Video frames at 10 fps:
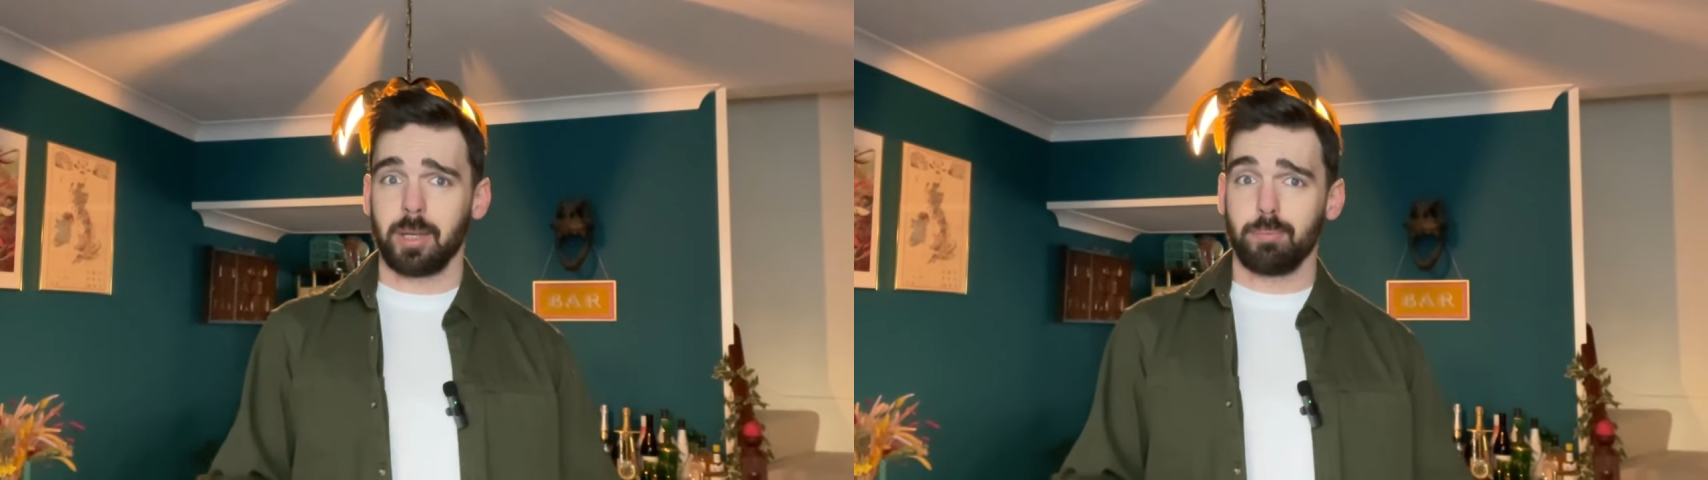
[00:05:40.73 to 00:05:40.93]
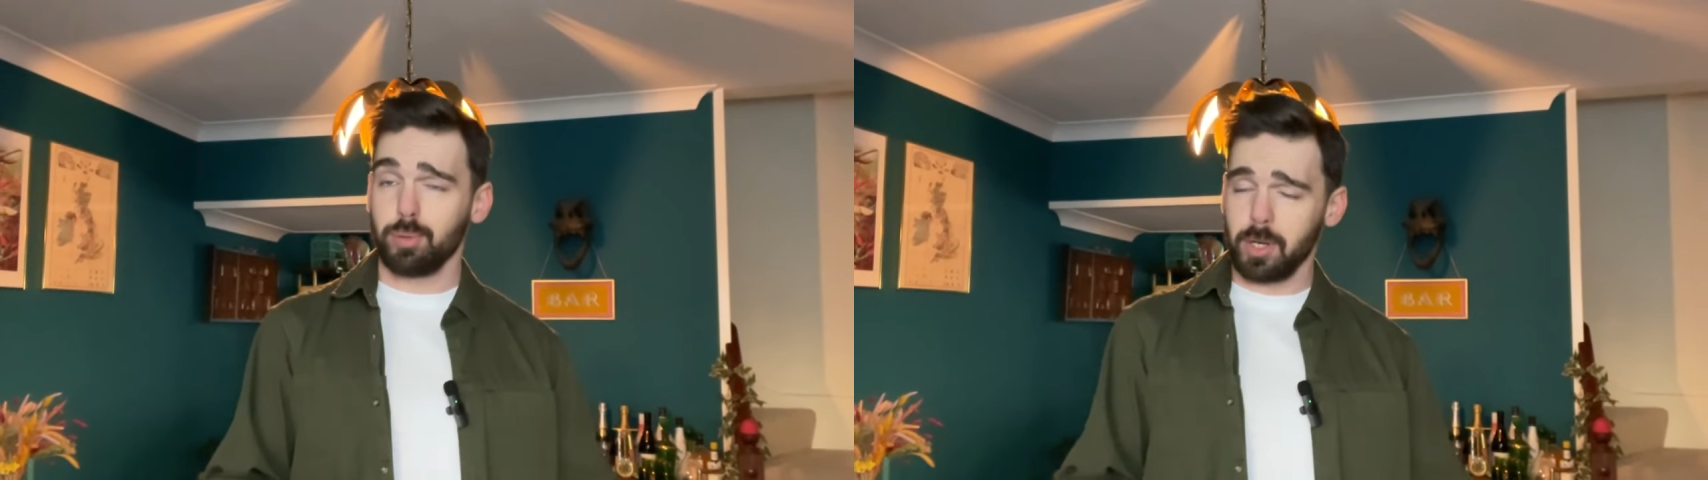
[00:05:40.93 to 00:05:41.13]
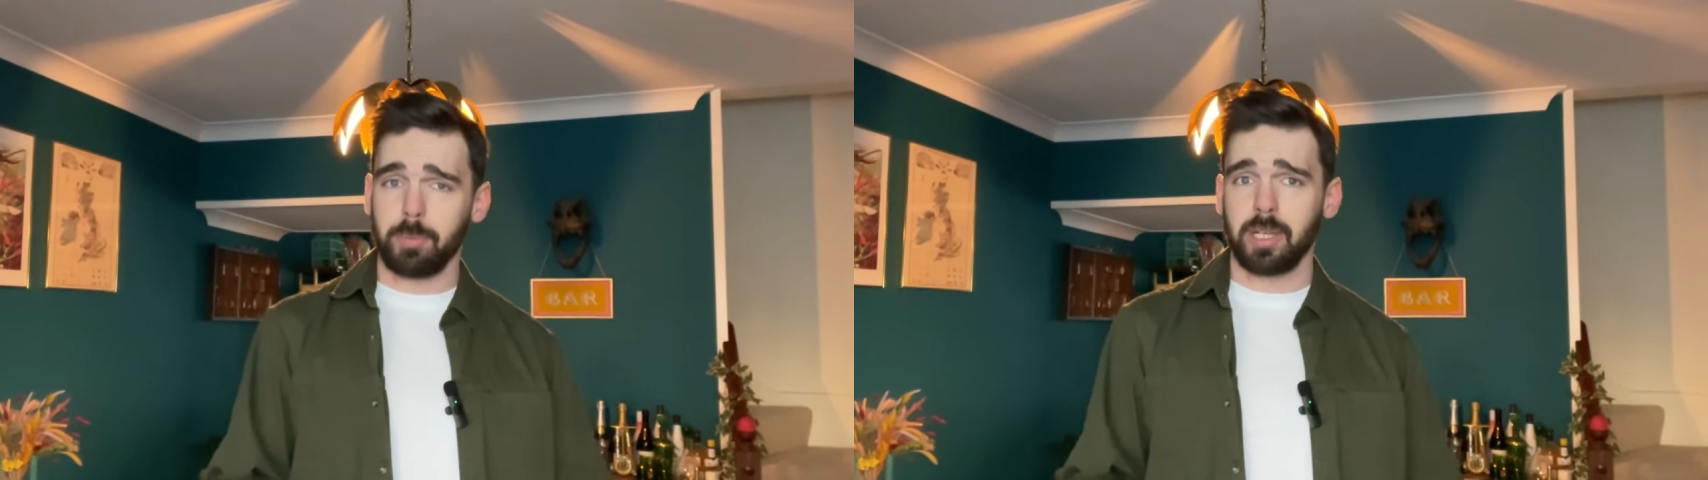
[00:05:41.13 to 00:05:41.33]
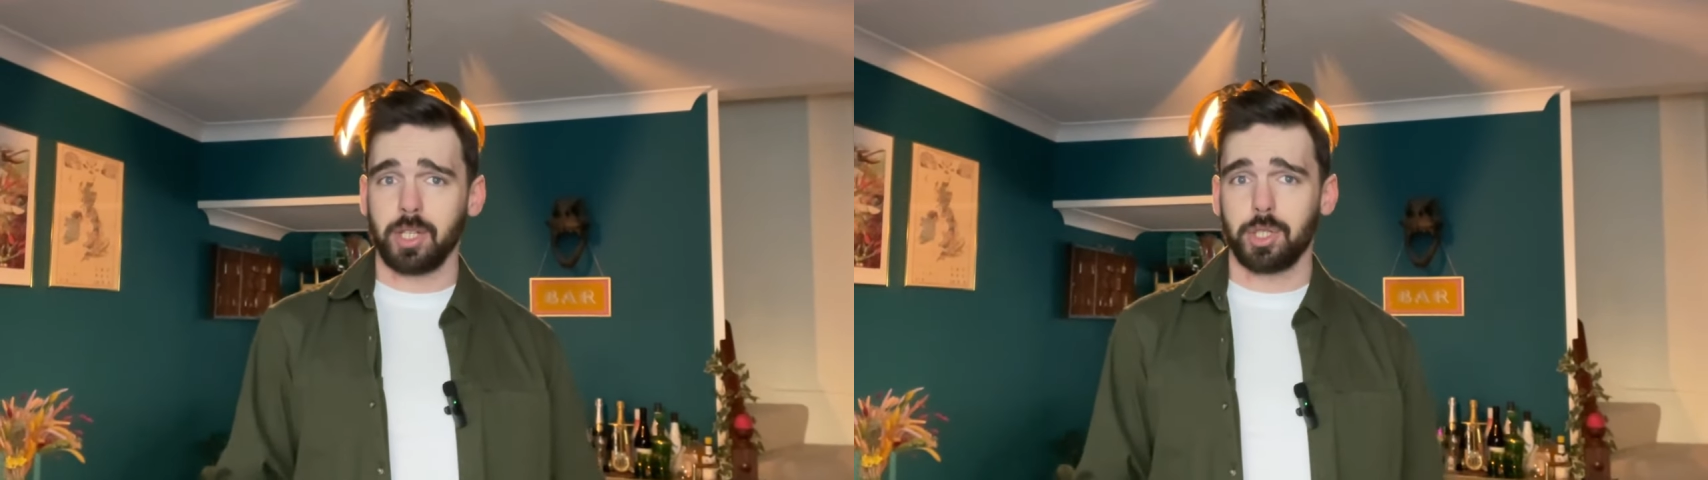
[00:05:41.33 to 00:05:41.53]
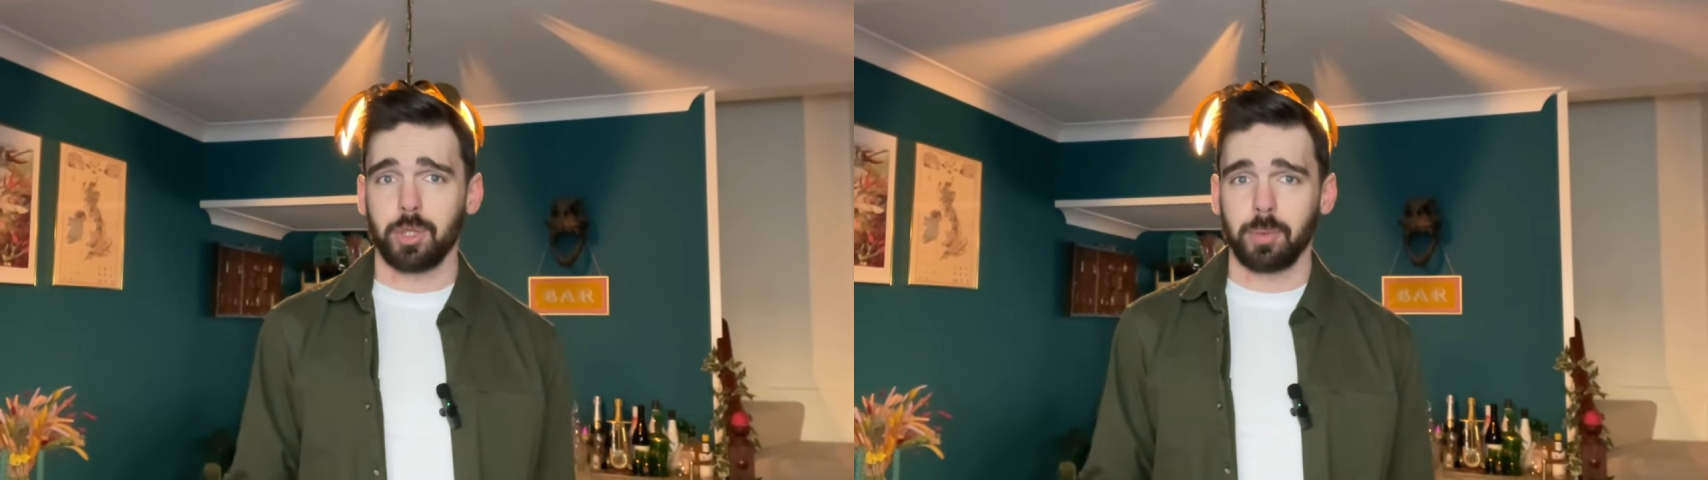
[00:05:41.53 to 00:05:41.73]
pretty big
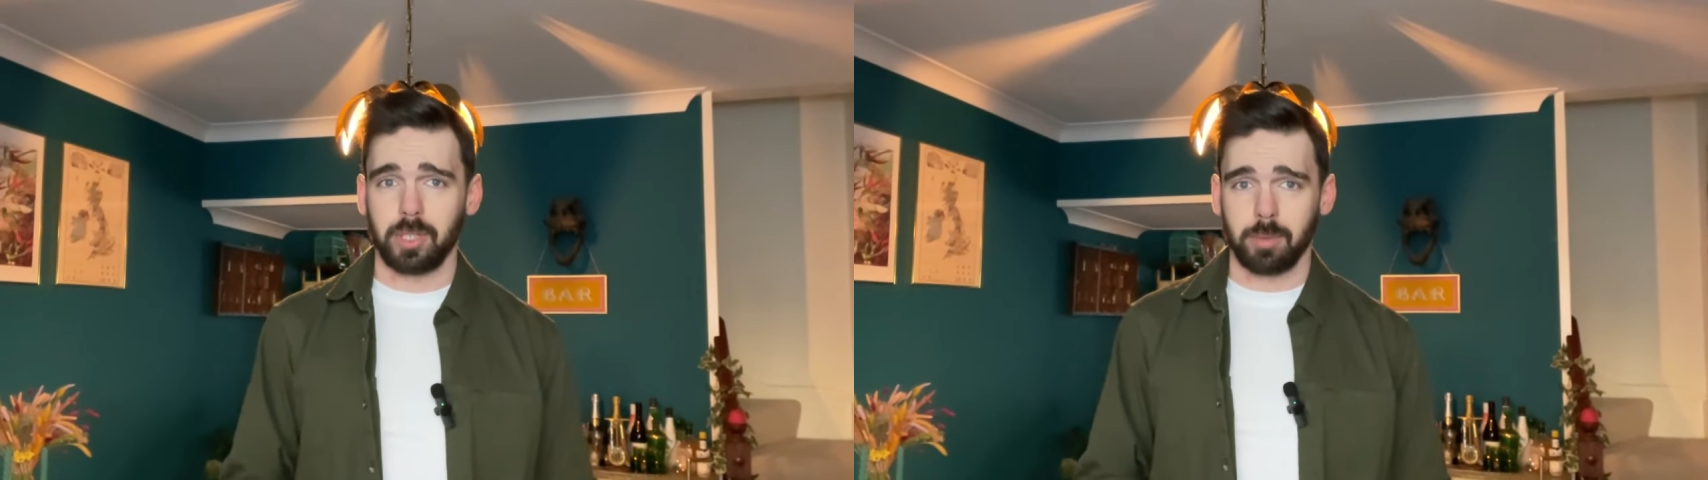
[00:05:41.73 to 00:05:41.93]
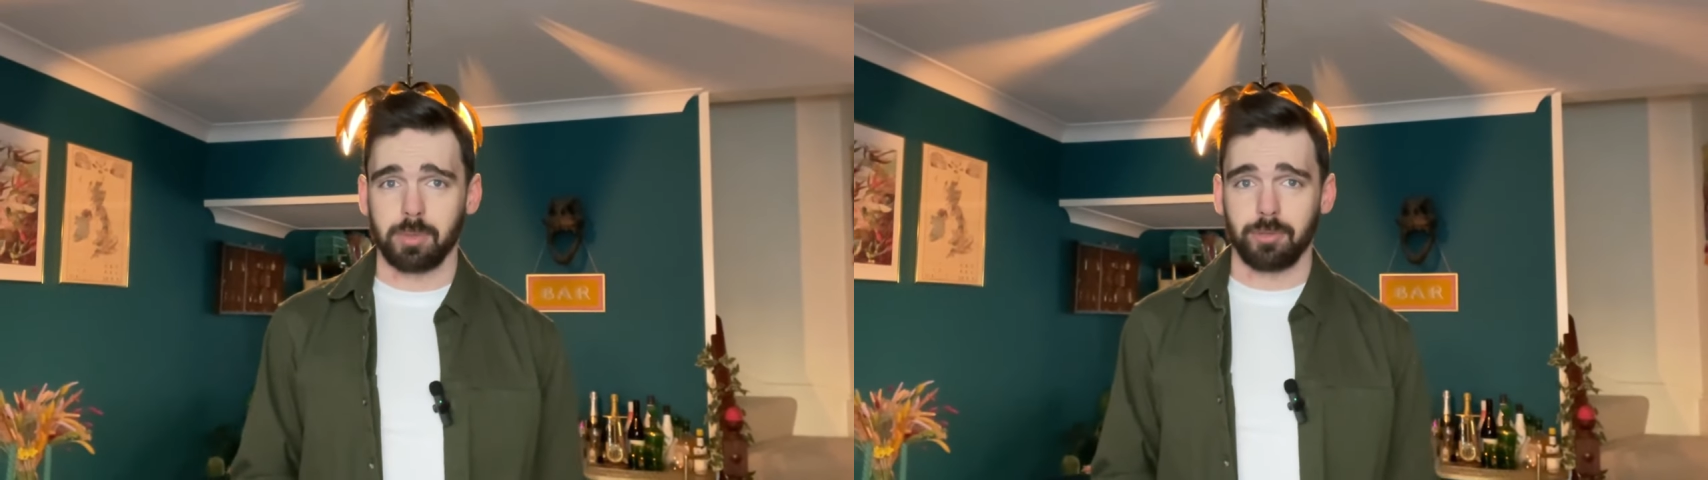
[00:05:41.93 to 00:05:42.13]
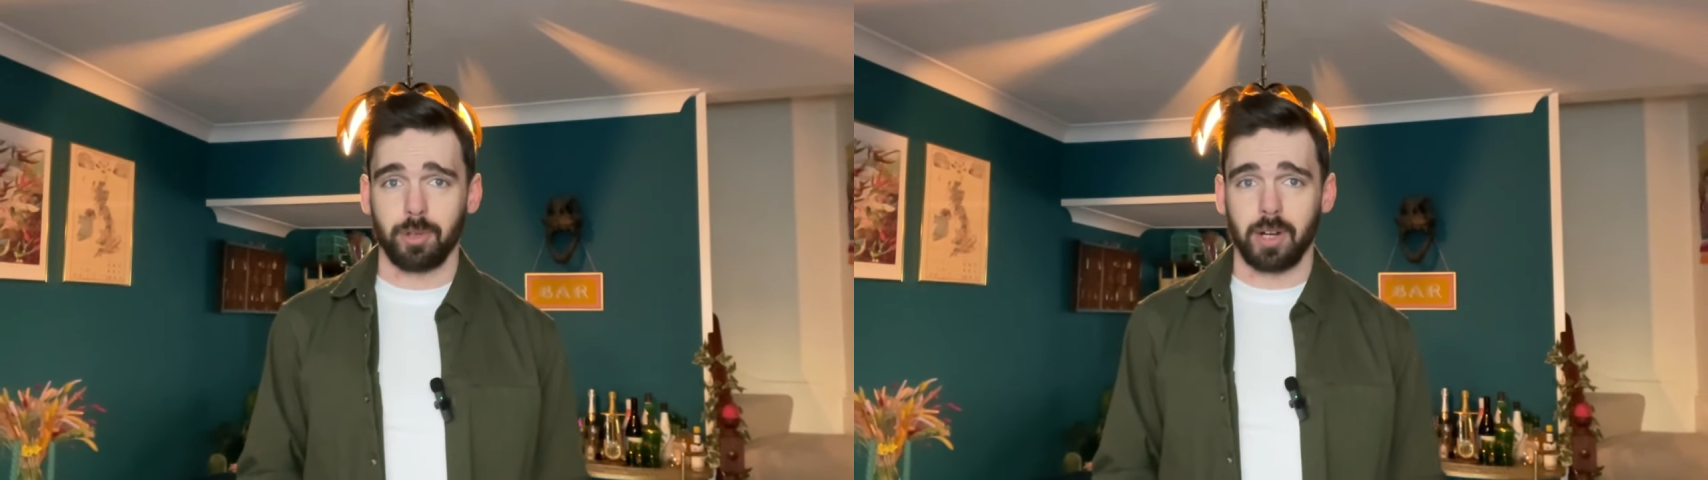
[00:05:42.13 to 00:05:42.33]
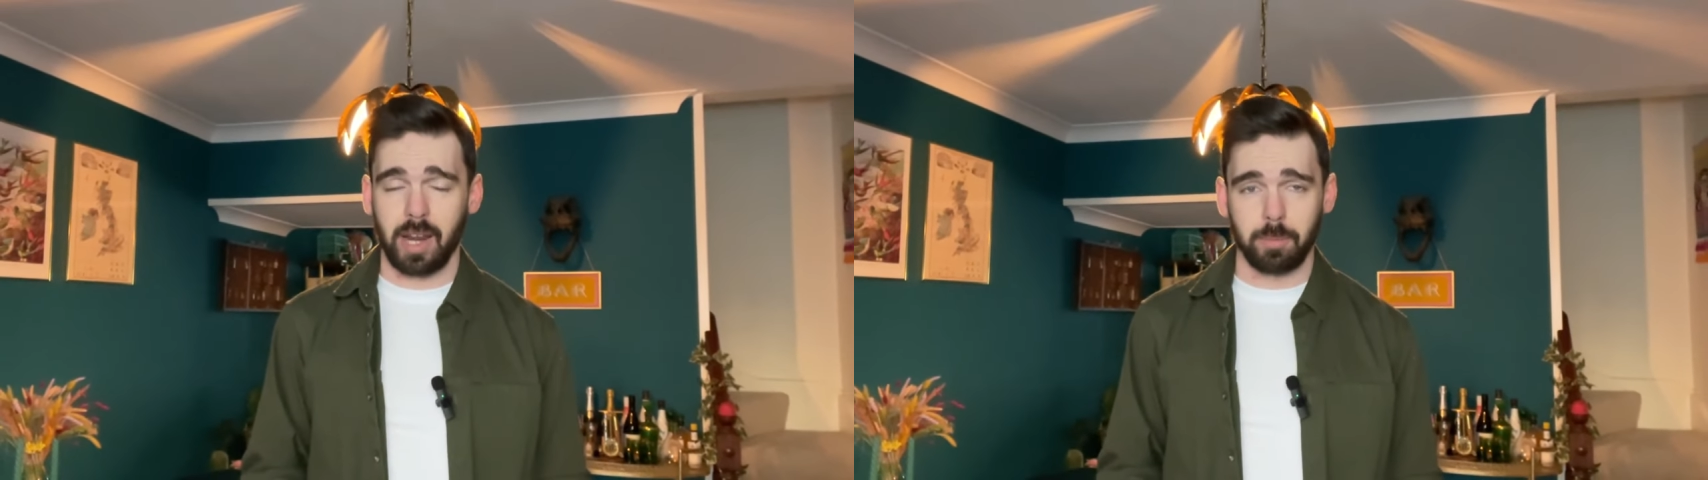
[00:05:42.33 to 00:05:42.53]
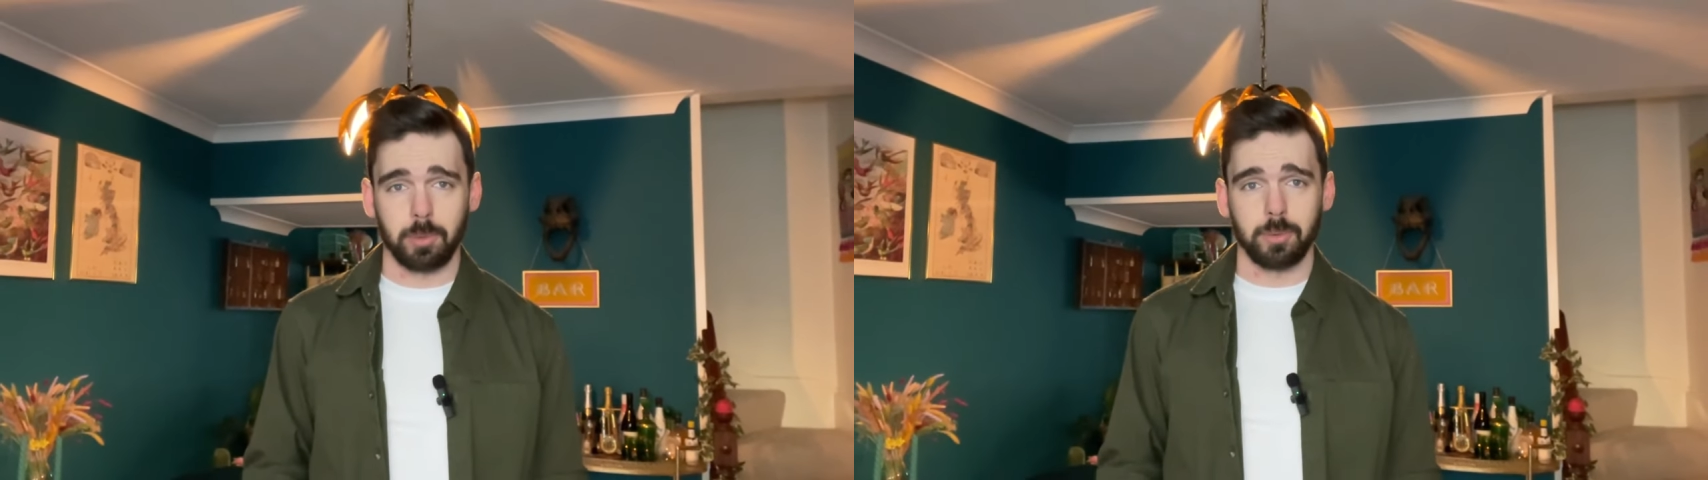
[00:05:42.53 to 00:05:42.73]
issue when it comes to flying
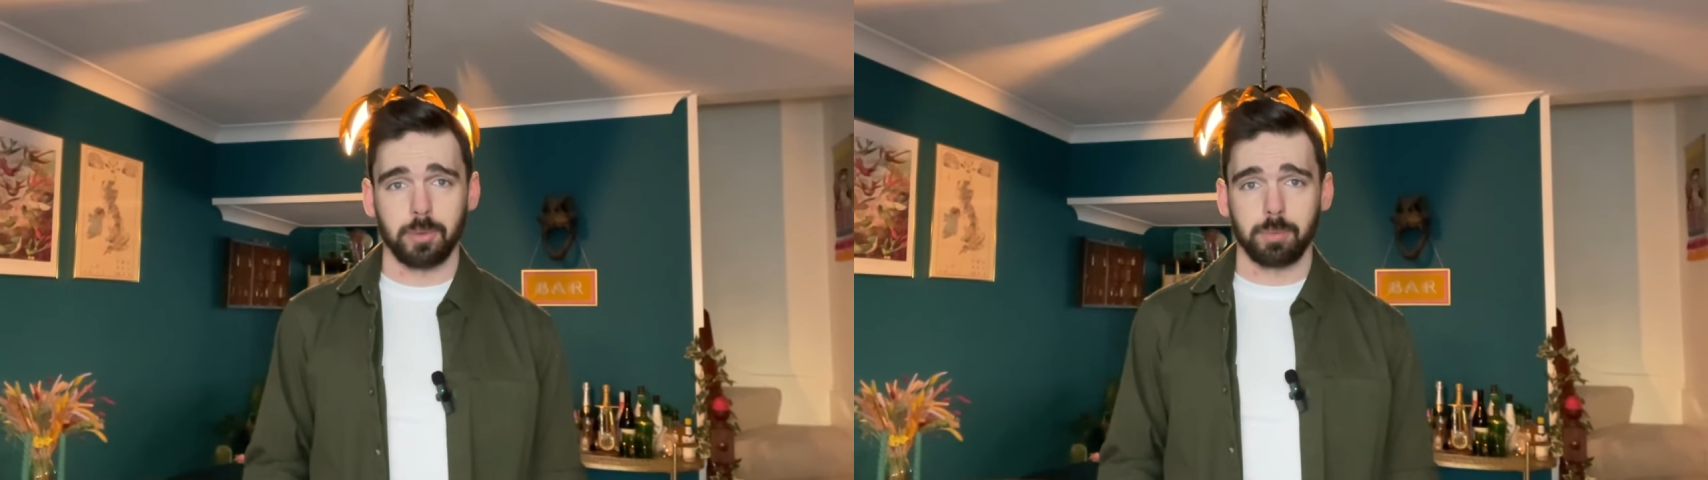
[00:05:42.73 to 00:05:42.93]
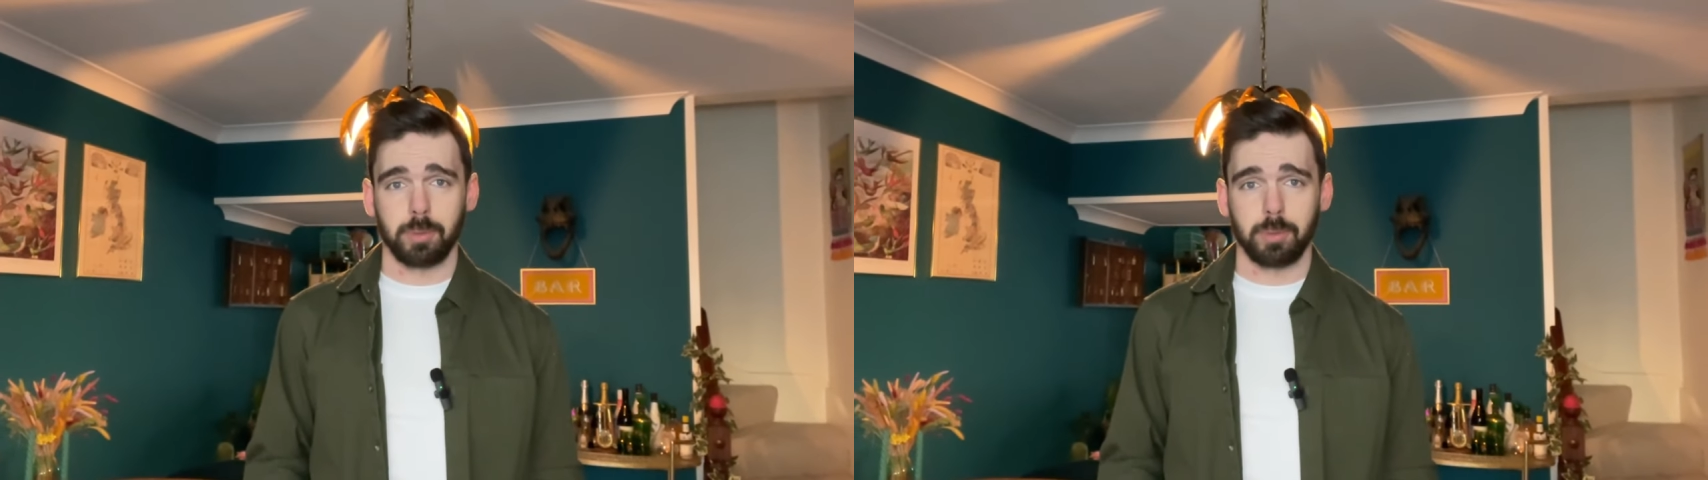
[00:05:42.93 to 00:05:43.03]
animals,